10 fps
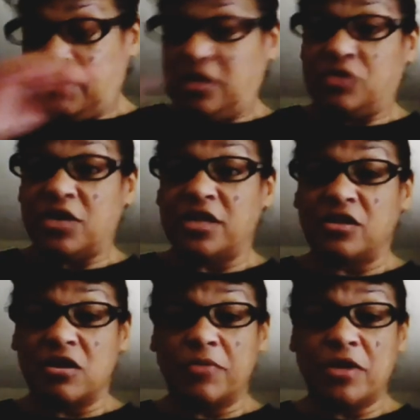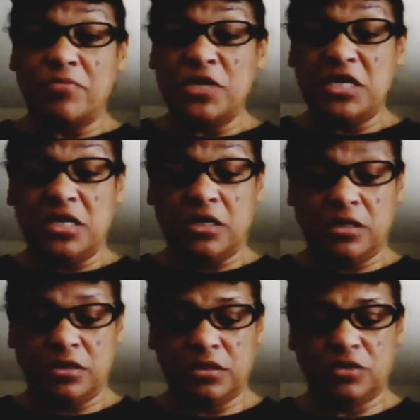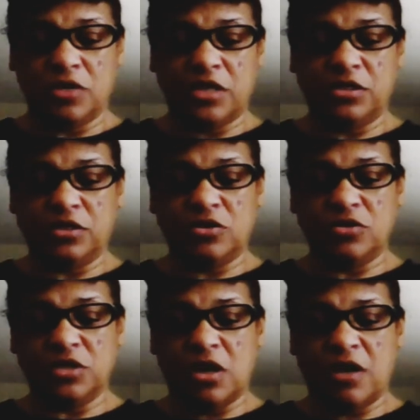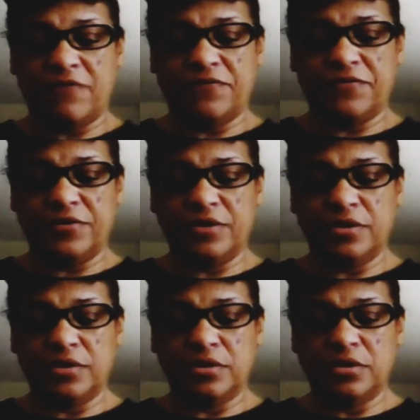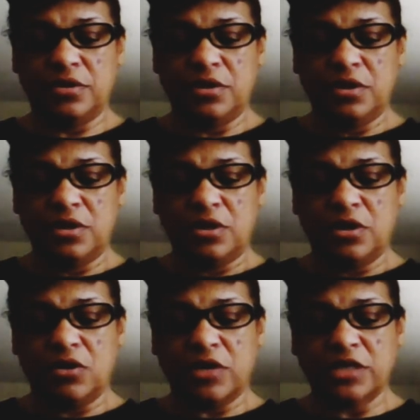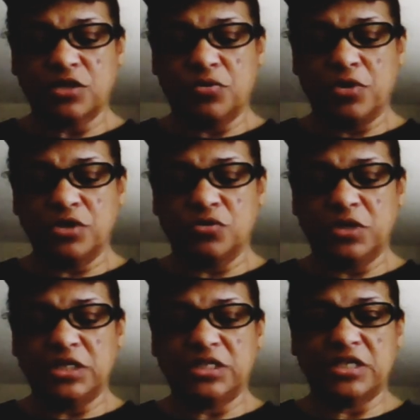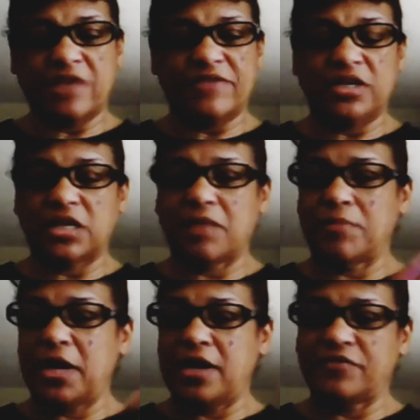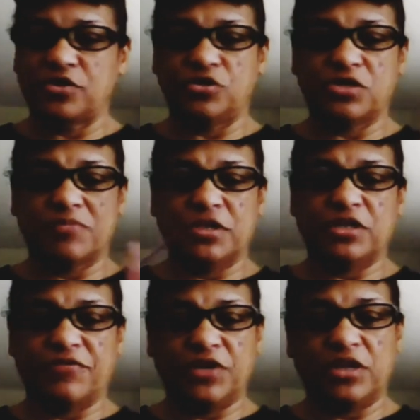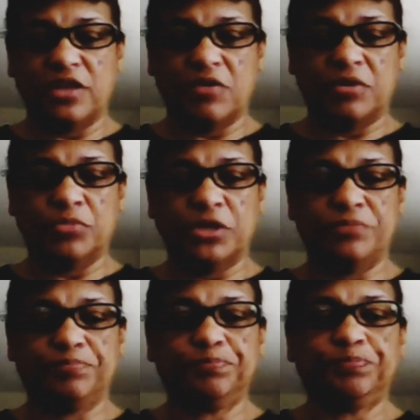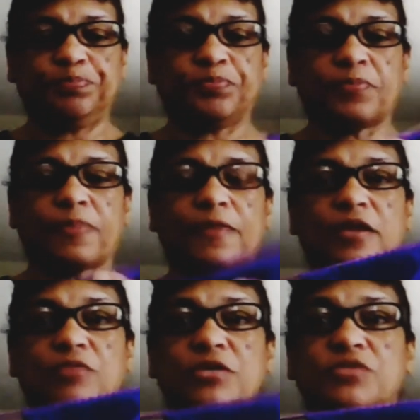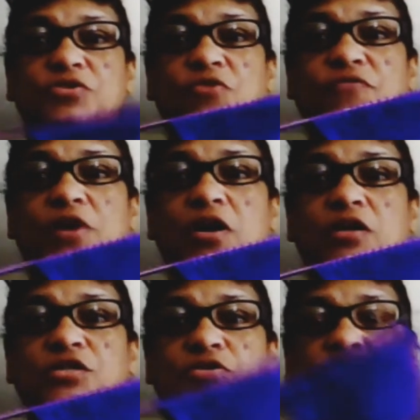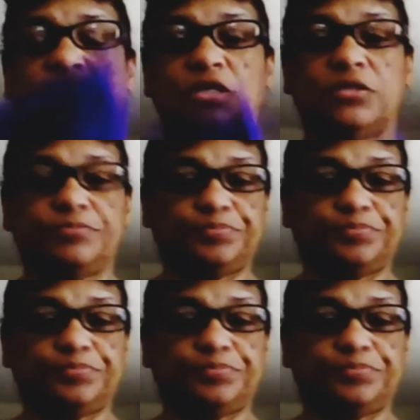I'm trying to talk about me. So I took those off. Okay, so we're on 27, and I might have to do something different on that one, but anyways, so far so good.